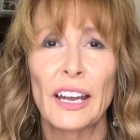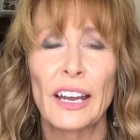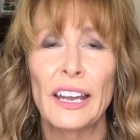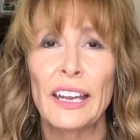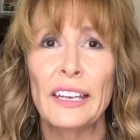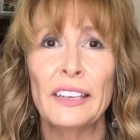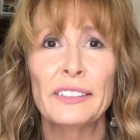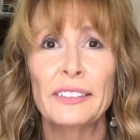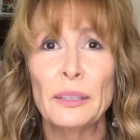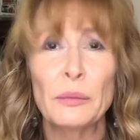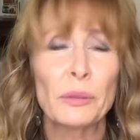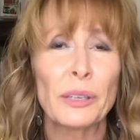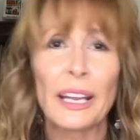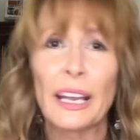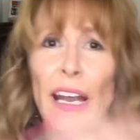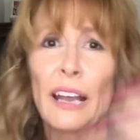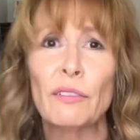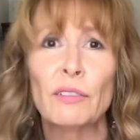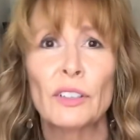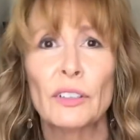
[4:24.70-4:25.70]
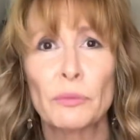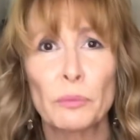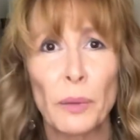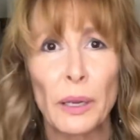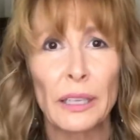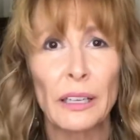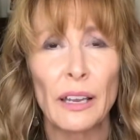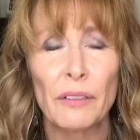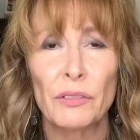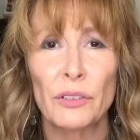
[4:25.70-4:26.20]
it seems like I've lived
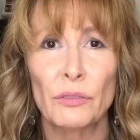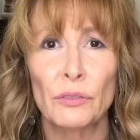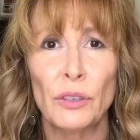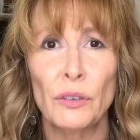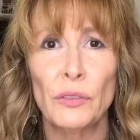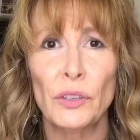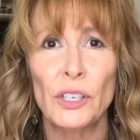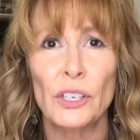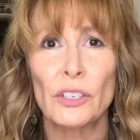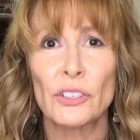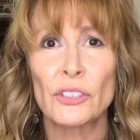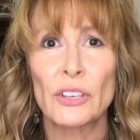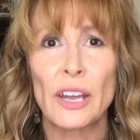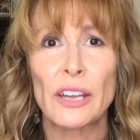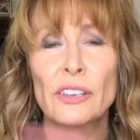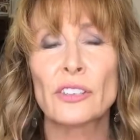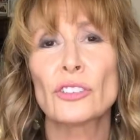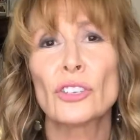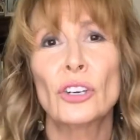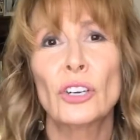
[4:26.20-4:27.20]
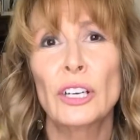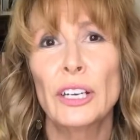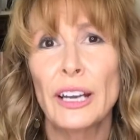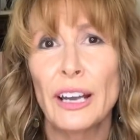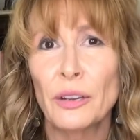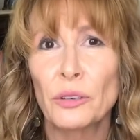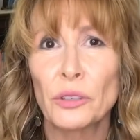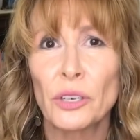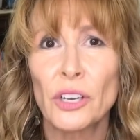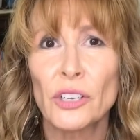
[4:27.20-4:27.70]
my life in reverse. I started
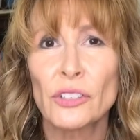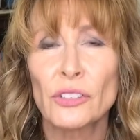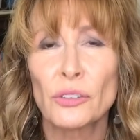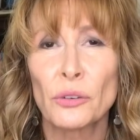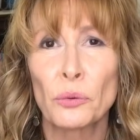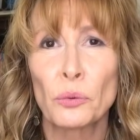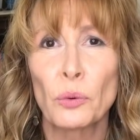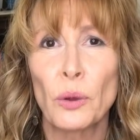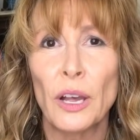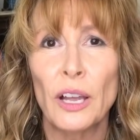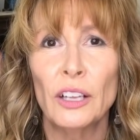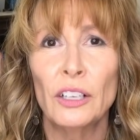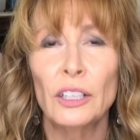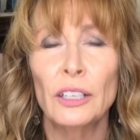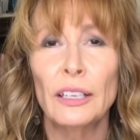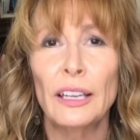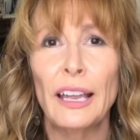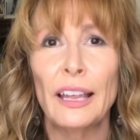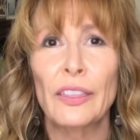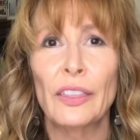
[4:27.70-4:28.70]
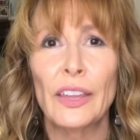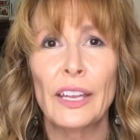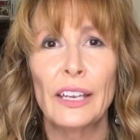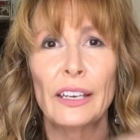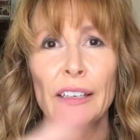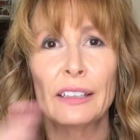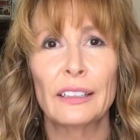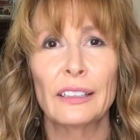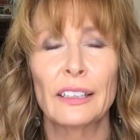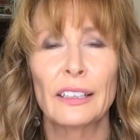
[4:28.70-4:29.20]
out not so well and
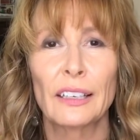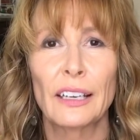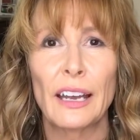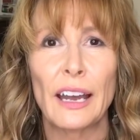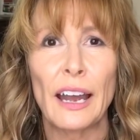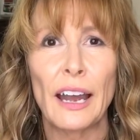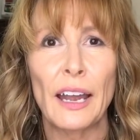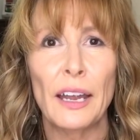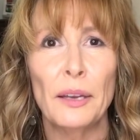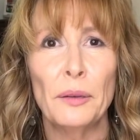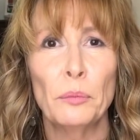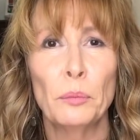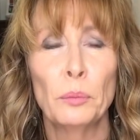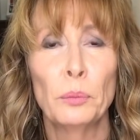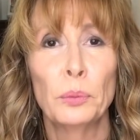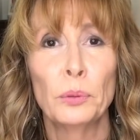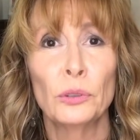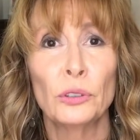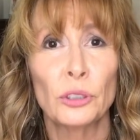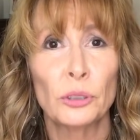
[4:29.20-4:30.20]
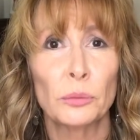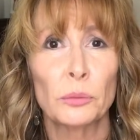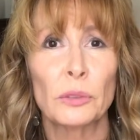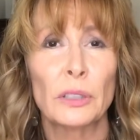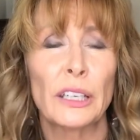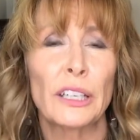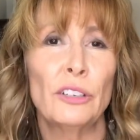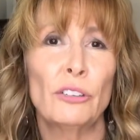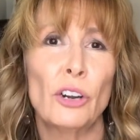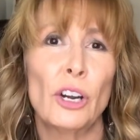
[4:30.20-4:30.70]
then I bloomed
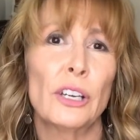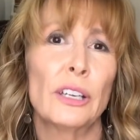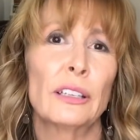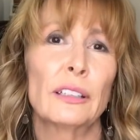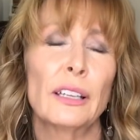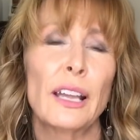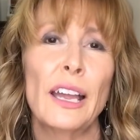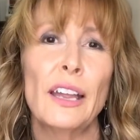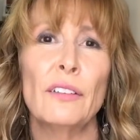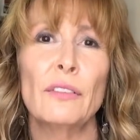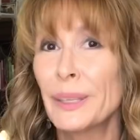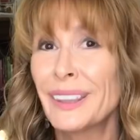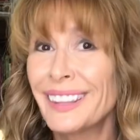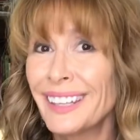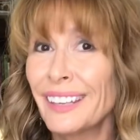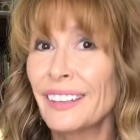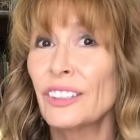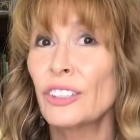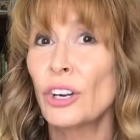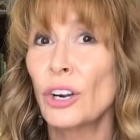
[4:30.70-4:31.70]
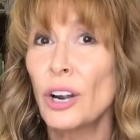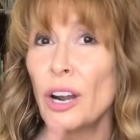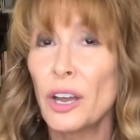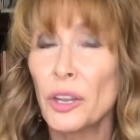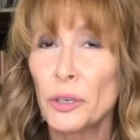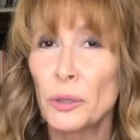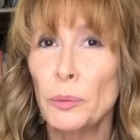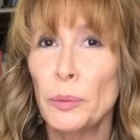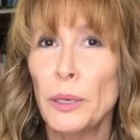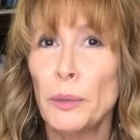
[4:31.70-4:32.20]
later on in life. But then there are
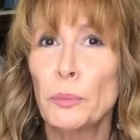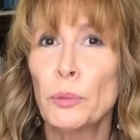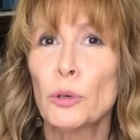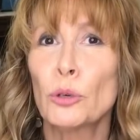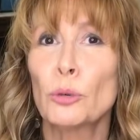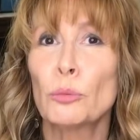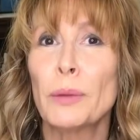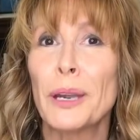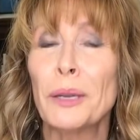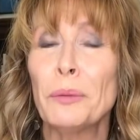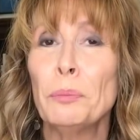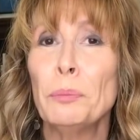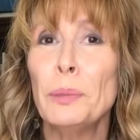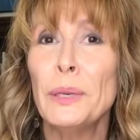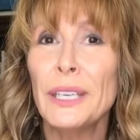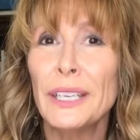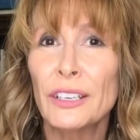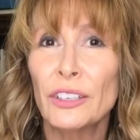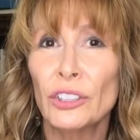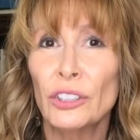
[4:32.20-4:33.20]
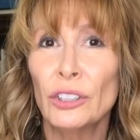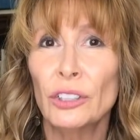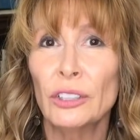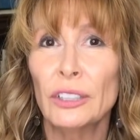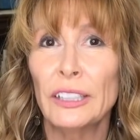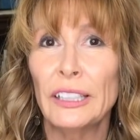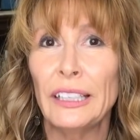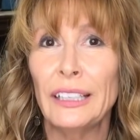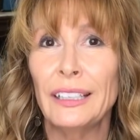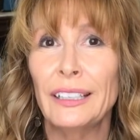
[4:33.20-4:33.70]
other people who might peak
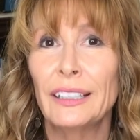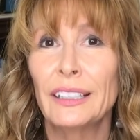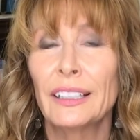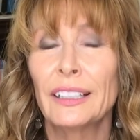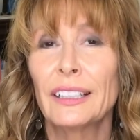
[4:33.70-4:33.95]
early,